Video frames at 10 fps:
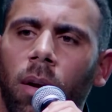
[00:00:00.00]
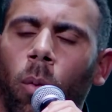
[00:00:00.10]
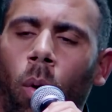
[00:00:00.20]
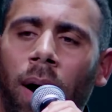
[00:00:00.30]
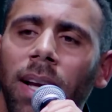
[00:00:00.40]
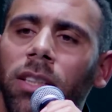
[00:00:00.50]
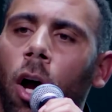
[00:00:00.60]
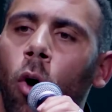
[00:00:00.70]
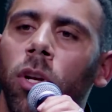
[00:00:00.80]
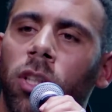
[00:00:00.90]
why is the
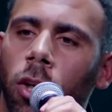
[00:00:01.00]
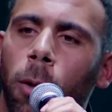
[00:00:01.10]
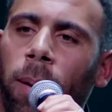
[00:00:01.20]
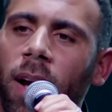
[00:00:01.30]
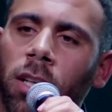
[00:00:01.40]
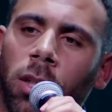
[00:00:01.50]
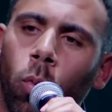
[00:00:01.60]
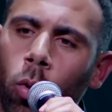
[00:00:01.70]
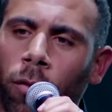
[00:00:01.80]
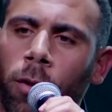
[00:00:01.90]
onus on the players to
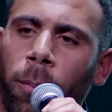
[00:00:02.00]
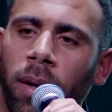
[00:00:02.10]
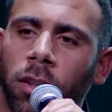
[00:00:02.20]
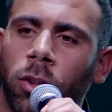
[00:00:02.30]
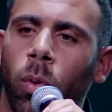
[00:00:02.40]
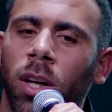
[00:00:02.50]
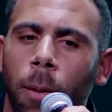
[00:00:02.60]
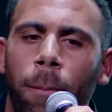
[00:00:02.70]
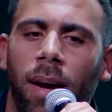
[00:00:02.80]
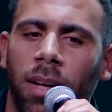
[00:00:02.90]
walk off the pitch? We're
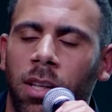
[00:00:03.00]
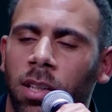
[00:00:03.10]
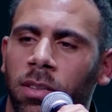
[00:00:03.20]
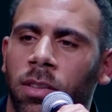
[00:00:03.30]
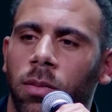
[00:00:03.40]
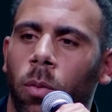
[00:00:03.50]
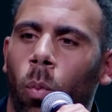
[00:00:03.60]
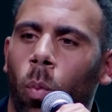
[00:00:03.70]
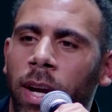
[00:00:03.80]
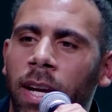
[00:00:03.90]
competitors.
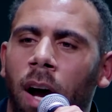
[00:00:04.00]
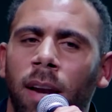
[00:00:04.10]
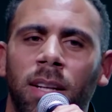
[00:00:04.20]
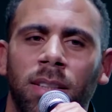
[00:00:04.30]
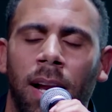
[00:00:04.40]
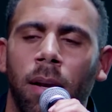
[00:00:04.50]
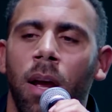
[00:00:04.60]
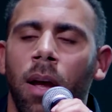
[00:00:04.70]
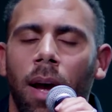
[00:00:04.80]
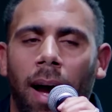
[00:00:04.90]
We understand.
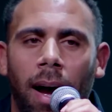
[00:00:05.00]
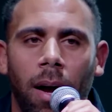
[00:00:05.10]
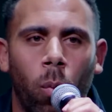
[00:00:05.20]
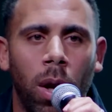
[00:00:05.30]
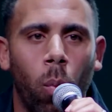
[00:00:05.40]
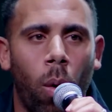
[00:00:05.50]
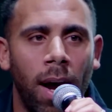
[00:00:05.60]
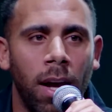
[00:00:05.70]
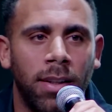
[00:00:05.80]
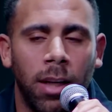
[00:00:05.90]
We're
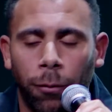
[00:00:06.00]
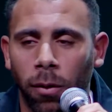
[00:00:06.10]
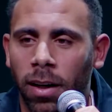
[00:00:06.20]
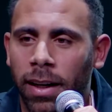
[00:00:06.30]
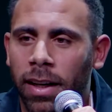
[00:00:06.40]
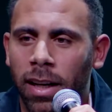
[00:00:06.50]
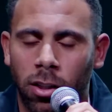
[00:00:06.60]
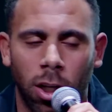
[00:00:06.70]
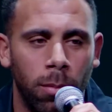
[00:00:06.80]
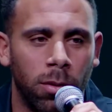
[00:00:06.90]
wired differently in
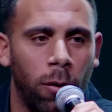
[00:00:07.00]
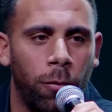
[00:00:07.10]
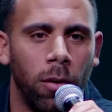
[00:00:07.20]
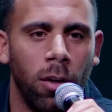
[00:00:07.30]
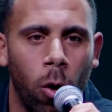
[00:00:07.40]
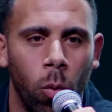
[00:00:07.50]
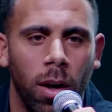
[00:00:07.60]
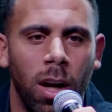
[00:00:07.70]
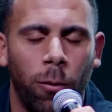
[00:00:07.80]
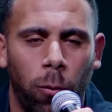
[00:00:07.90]
terms of, no,
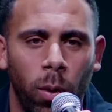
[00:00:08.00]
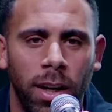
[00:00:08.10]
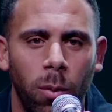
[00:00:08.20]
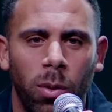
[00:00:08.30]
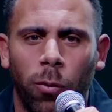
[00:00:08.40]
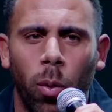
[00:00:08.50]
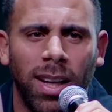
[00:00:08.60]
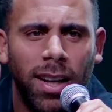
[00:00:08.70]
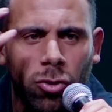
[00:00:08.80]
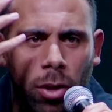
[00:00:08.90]
if we've always
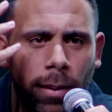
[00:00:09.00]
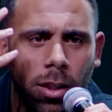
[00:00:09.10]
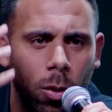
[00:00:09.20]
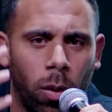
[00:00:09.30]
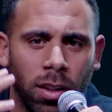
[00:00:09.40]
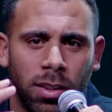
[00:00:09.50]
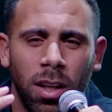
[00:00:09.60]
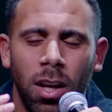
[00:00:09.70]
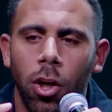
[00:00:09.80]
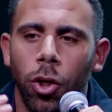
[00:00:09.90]
had it drummed into us,
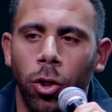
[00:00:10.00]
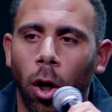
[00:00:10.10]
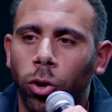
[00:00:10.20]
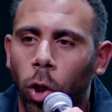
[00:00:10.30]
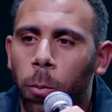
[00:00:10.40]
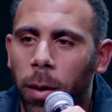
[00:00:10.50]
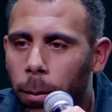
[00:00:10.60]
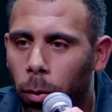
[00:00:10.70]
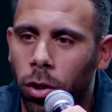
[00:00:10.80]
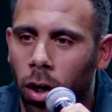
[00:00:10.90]
you don't show
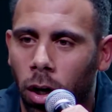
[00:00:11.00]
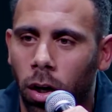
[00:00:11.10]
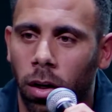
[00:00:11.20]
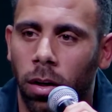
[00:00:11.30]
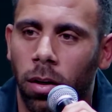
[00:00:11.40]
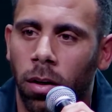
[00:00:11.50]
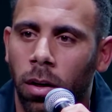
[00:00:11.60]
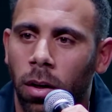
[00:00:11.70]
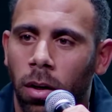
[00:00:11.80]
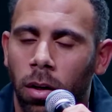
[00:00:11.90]
people you're hurt.
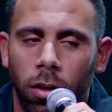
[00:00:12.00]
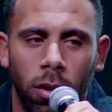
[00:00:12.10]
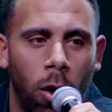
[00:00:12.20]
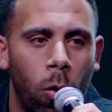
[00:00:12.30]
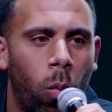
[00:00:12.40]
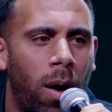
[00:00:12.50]
You know,